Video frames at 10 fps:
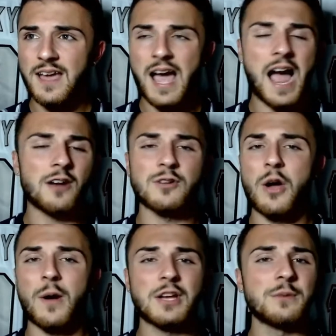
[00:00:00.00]
I don't
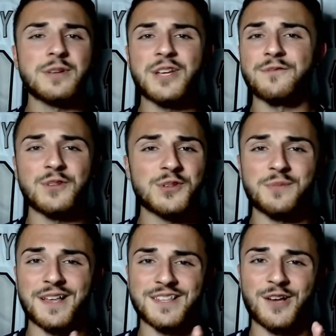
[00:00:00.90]
know. I could be confusing
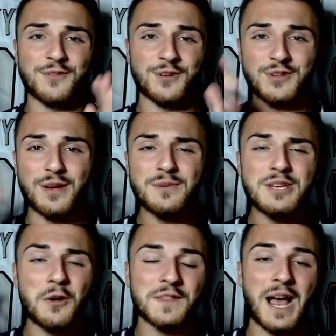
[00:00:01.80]
myself here. So let me
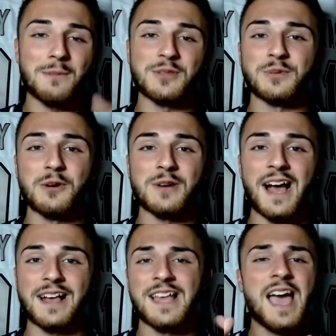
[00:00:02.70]
know in the comments below,
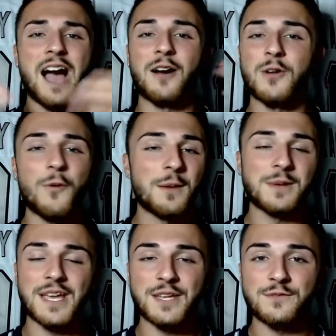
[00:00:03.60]
guys. I don't know why I'm
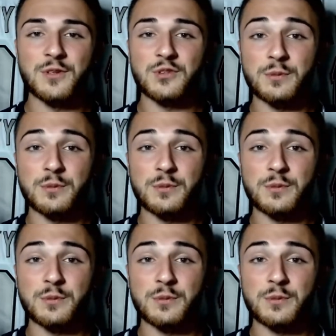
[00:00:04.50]
getting confused here.